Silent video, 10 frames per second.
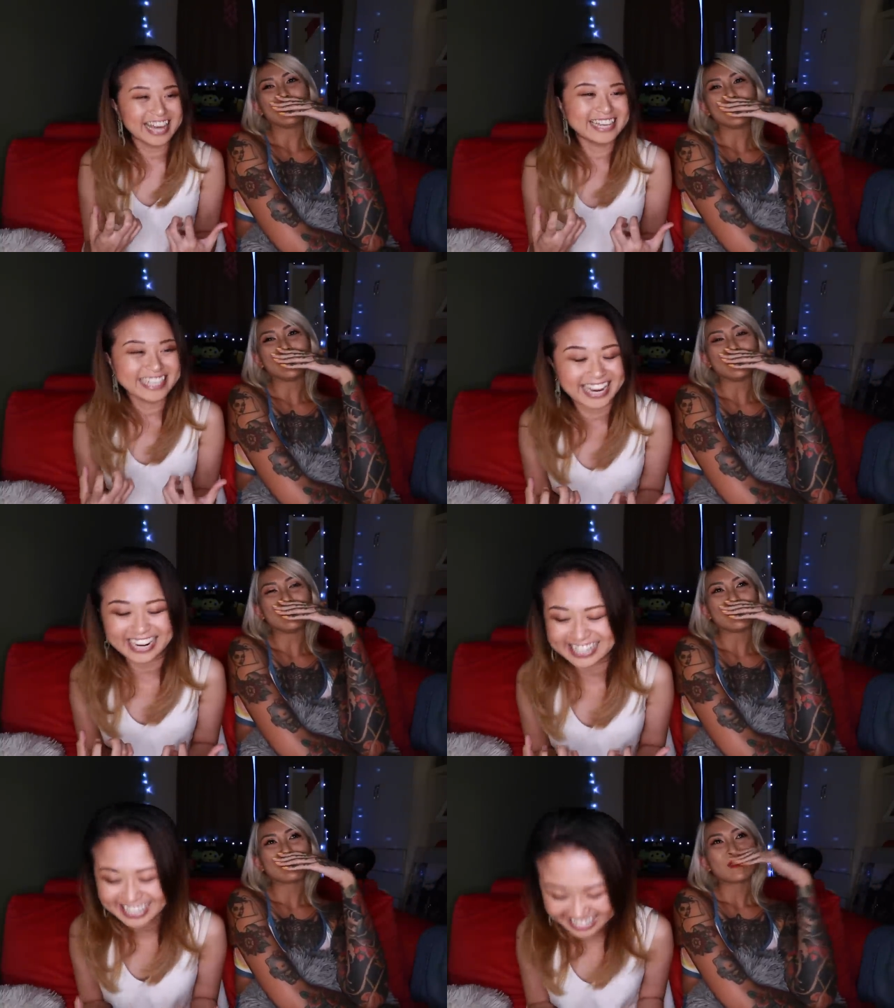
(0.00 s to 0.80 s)

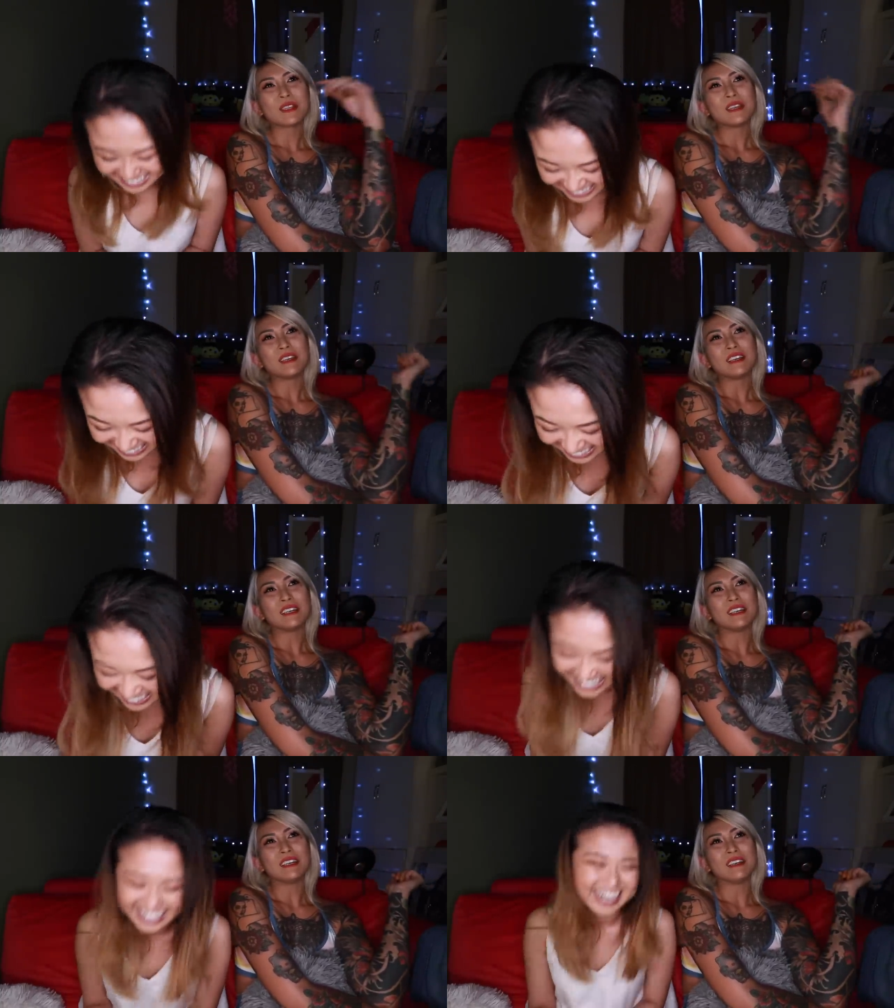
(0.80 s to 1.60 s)
Speaker 1: thinking?
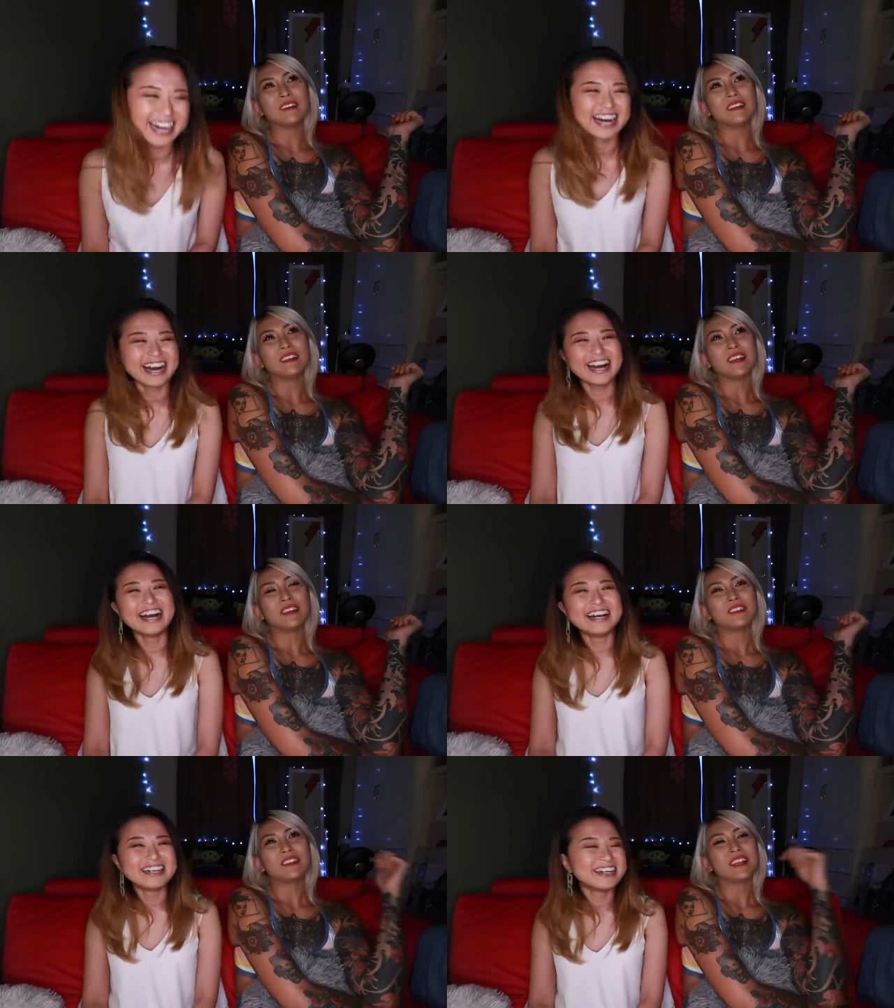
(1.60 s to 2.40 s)
Speaker 2: uh, I,
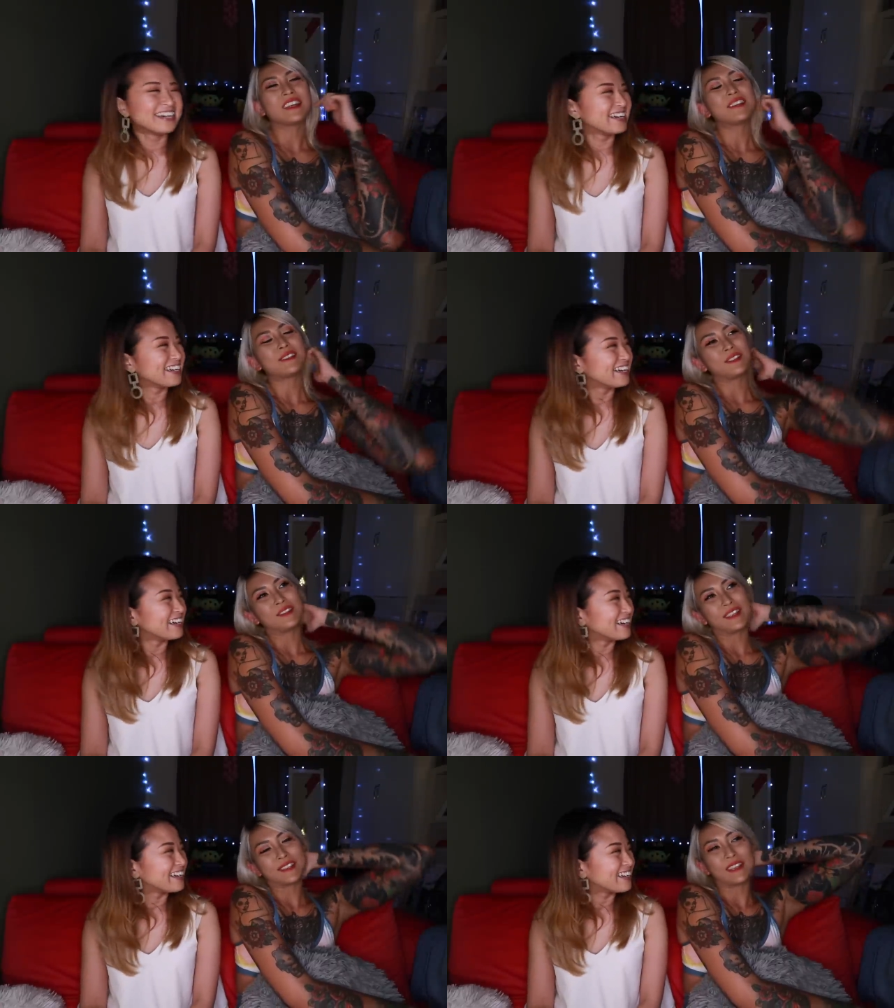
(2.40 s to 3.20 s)
I guess
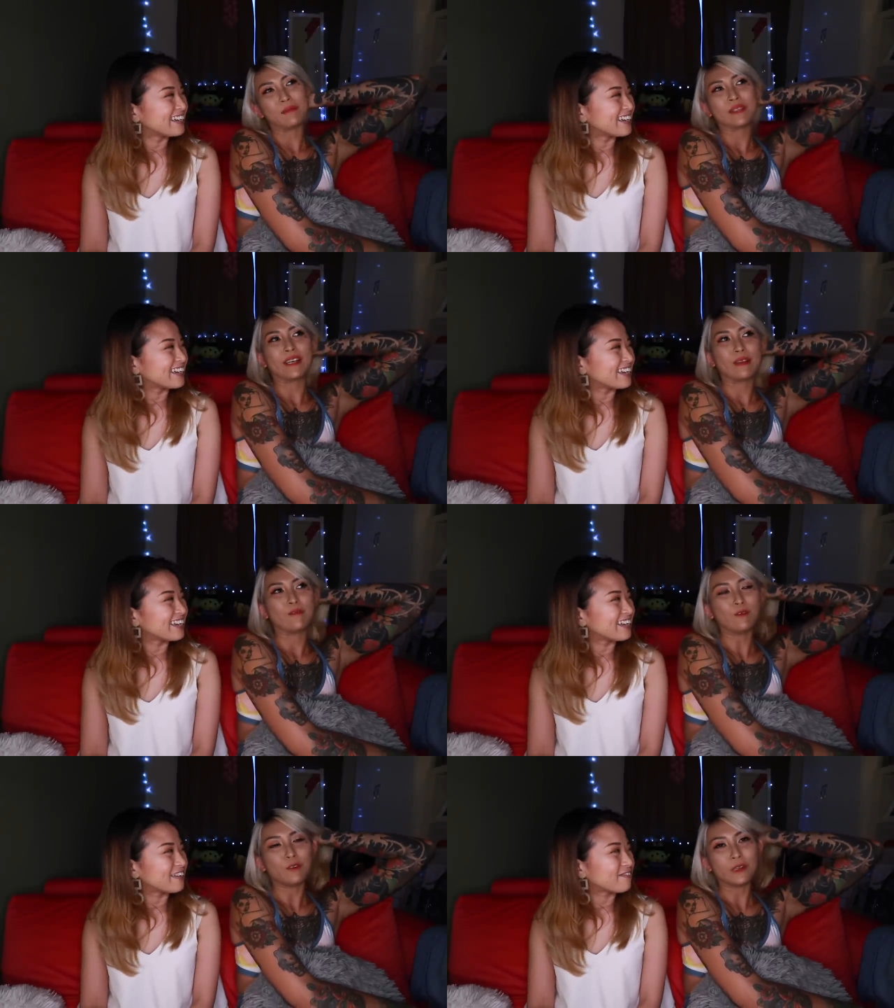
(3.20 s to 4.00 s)
it takes some
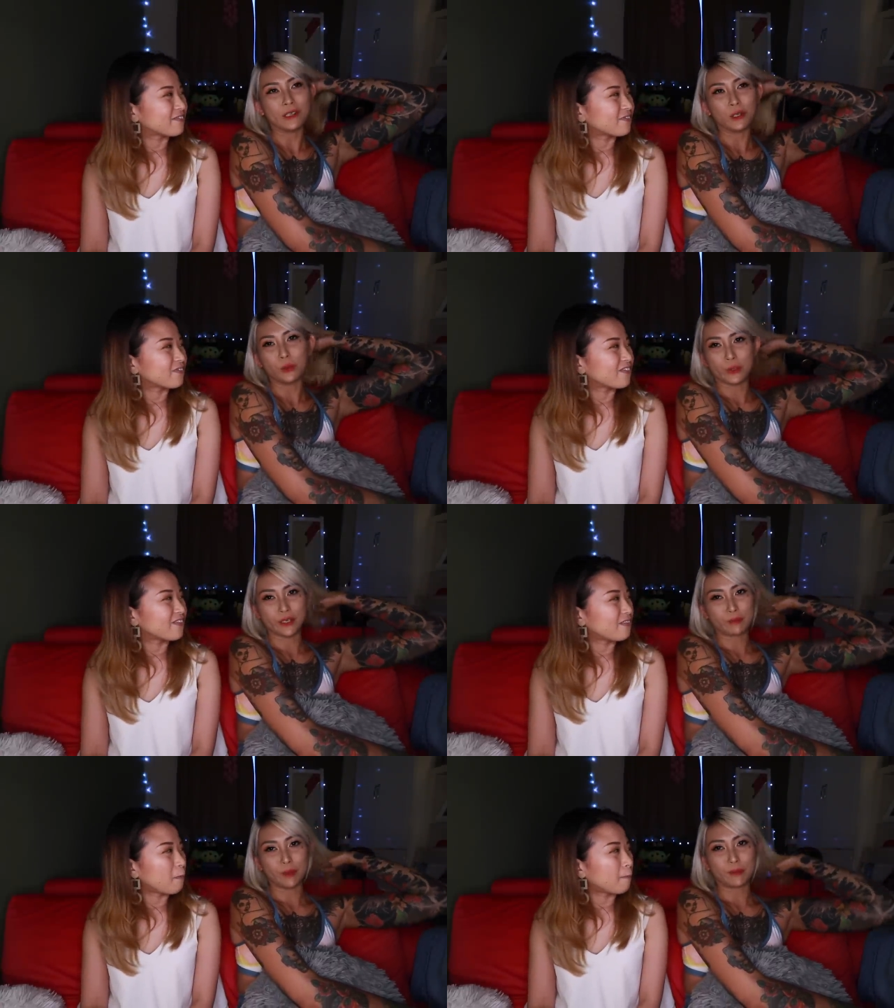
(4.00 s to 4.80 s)
time for the
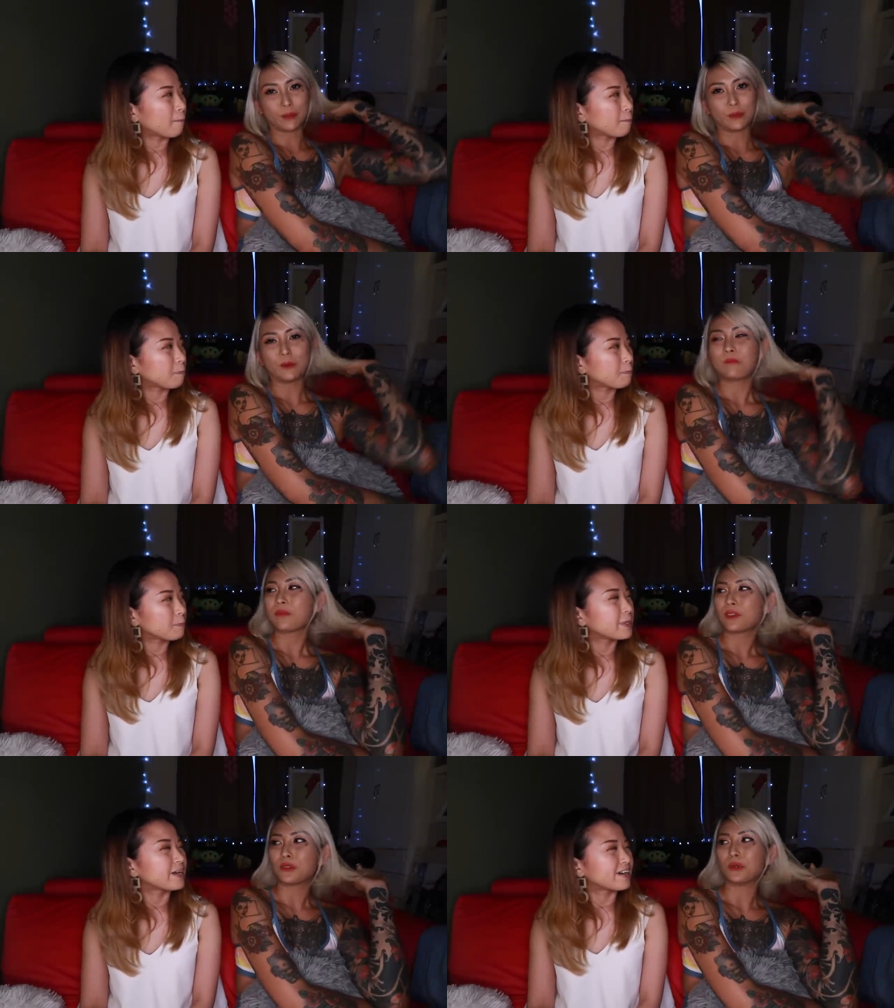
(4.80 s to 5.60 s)
older people
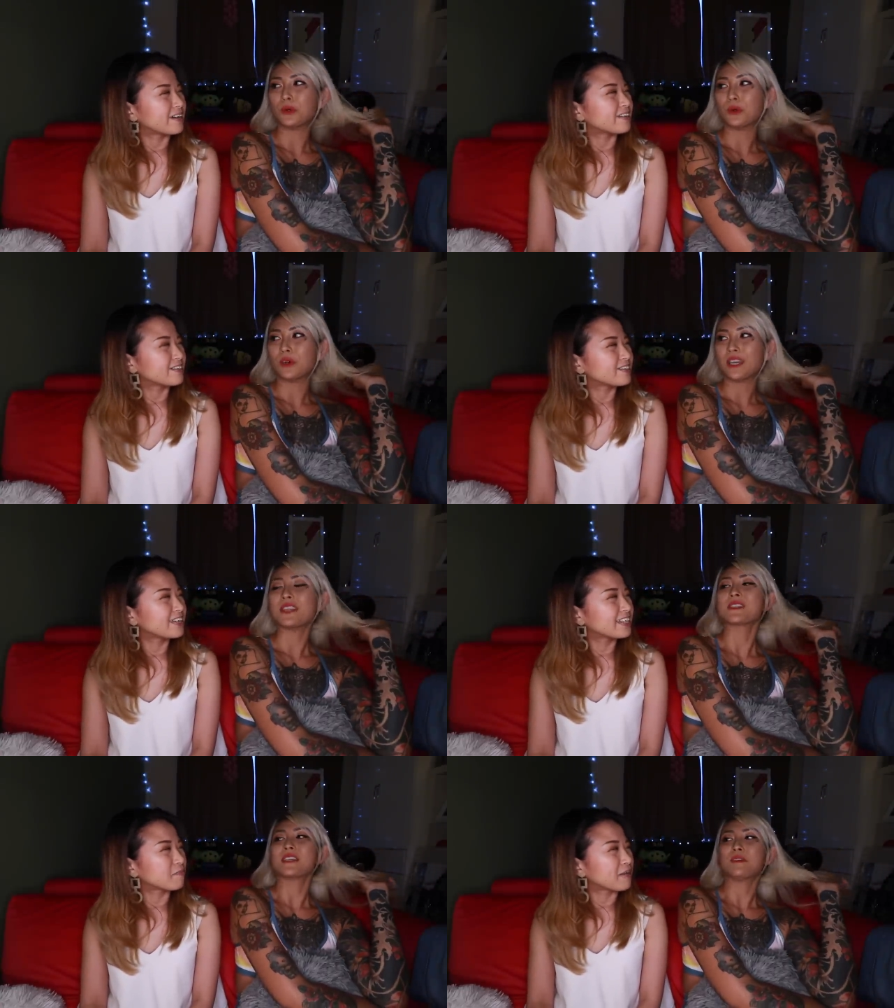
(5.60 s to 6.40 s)
yeah, to, to
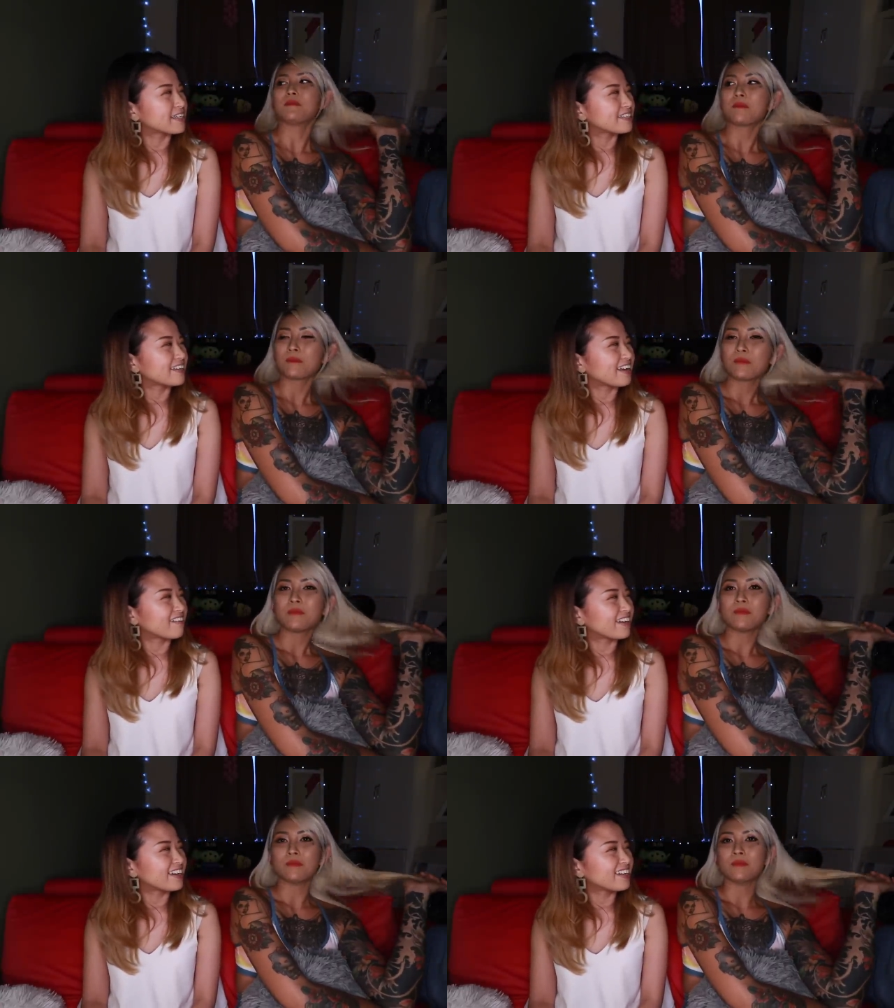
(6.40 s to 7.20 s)
get the
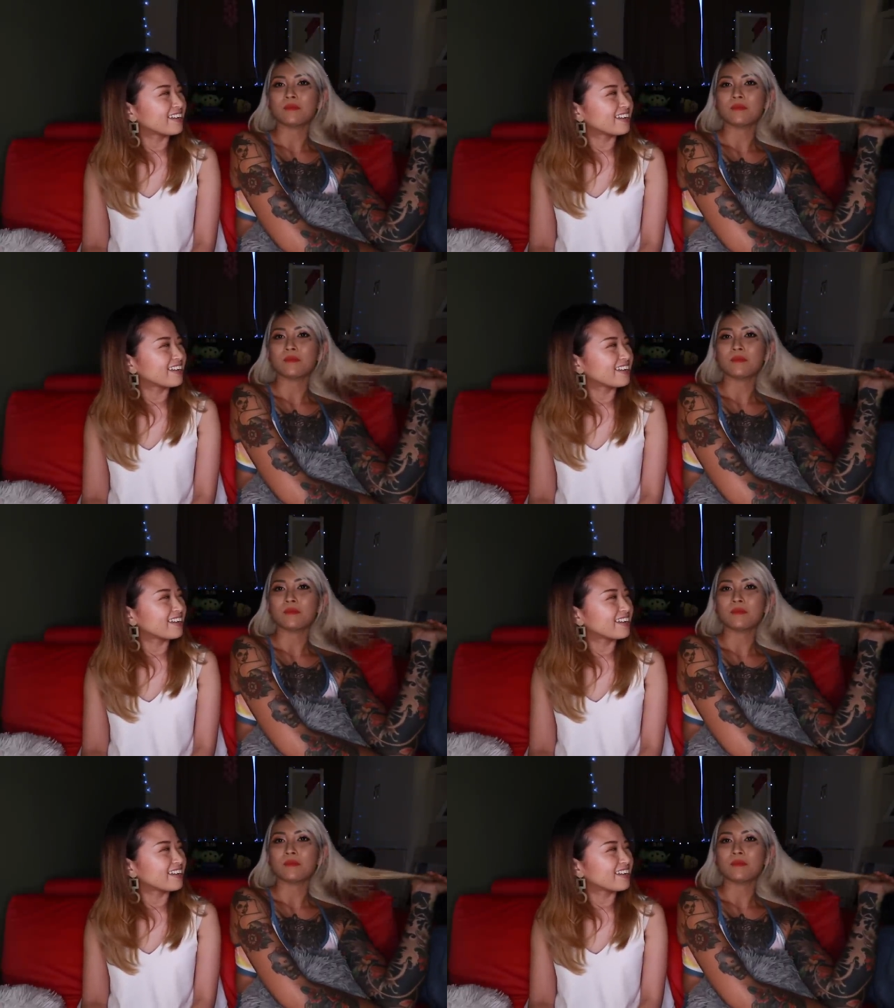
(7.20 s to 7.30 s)
mindset
Speaker 1: right.